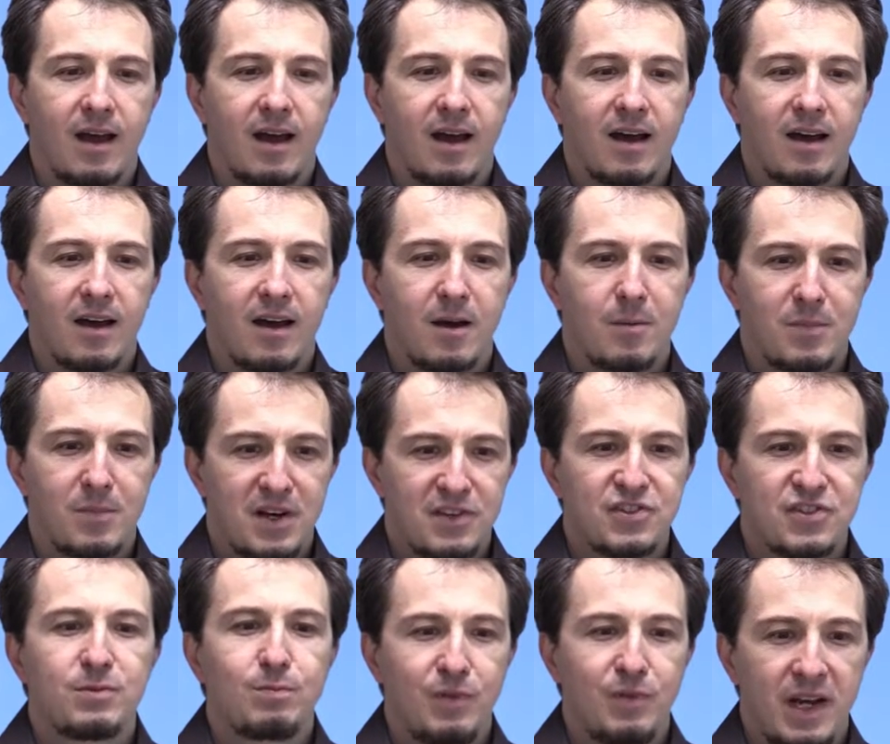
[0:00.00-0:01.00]

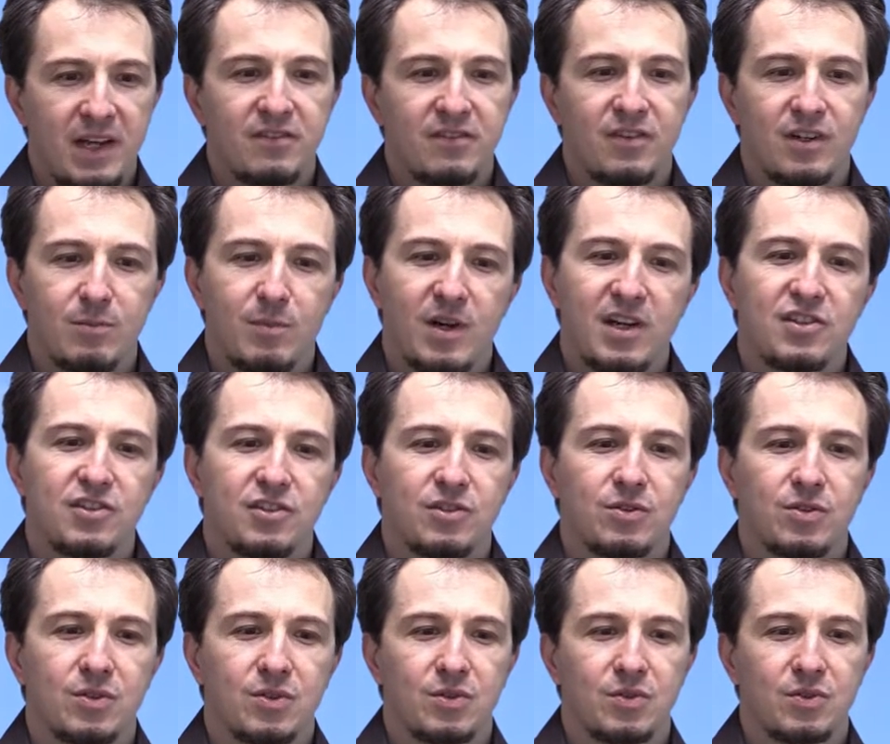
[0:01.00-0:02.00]
but spread very
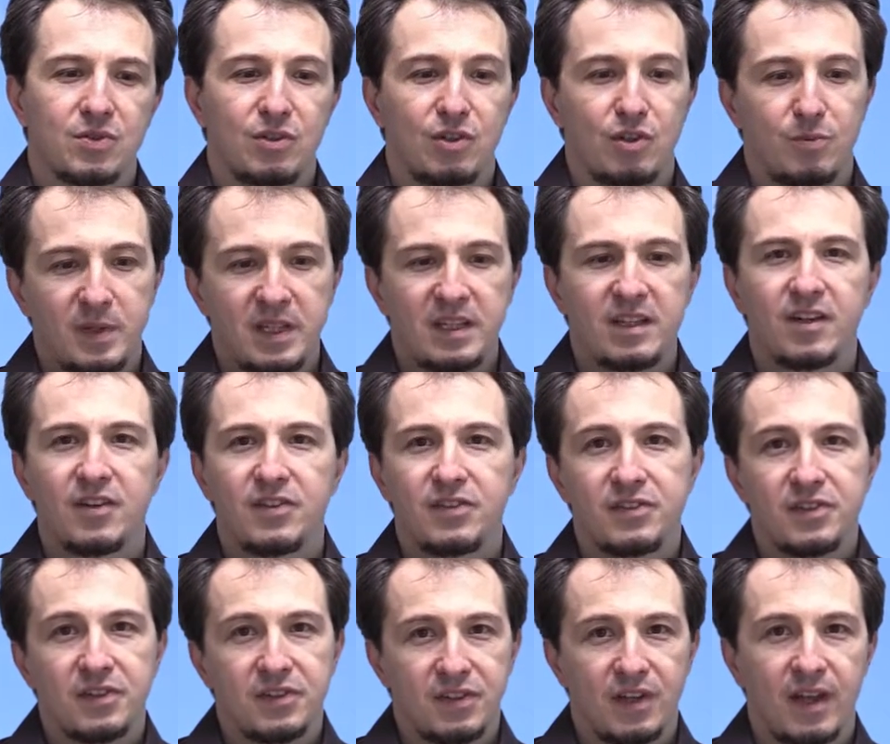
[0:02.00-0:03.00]
much to the European
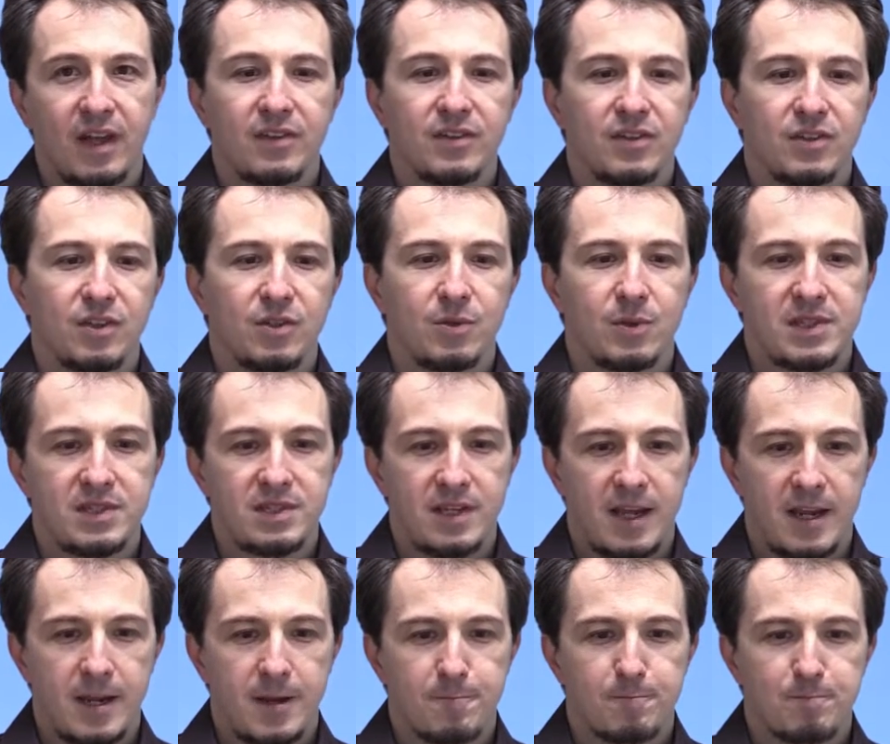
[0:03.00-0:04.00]
continent and the
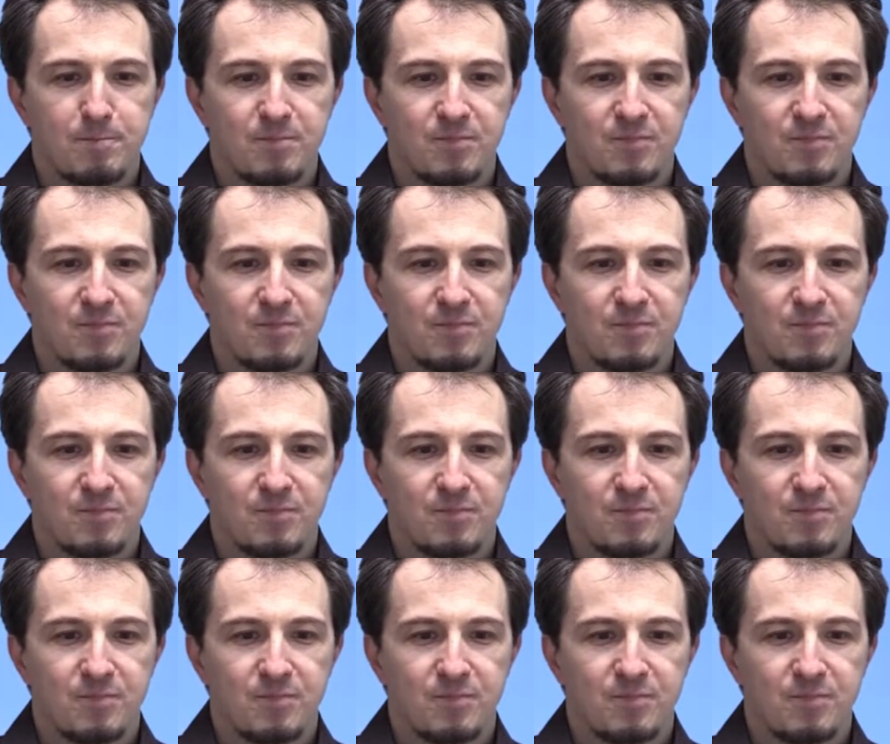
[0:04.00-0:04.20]
USA.